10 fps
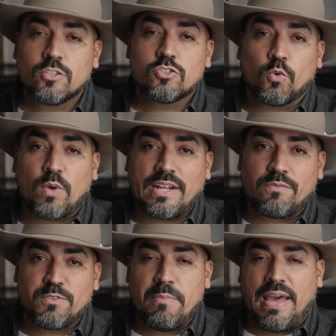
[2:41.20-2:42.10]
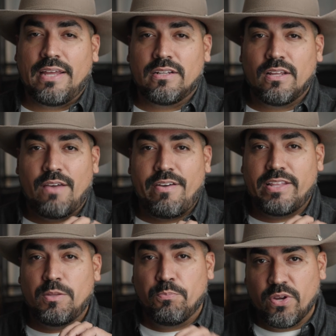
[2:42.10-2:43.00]
So right off the bat, I've
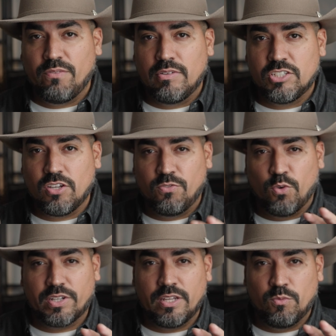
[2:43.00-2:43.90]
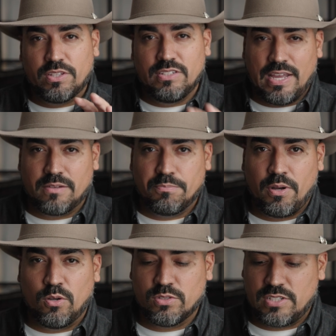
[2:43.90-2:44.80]
had the privilege of working with Dan
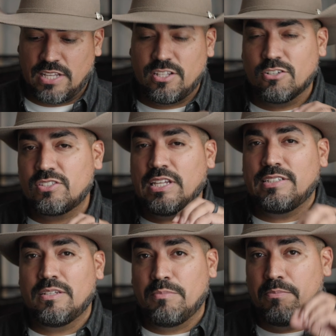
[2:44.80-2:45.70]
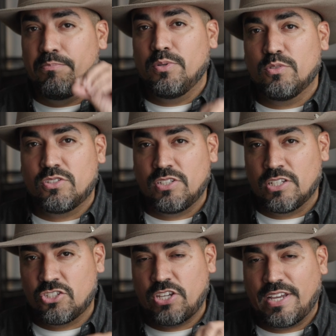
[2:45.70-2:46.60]
Post as they're sending me boots
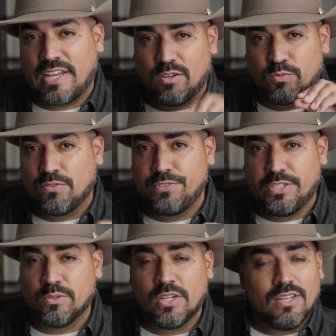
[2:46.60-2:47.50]
to check out and review.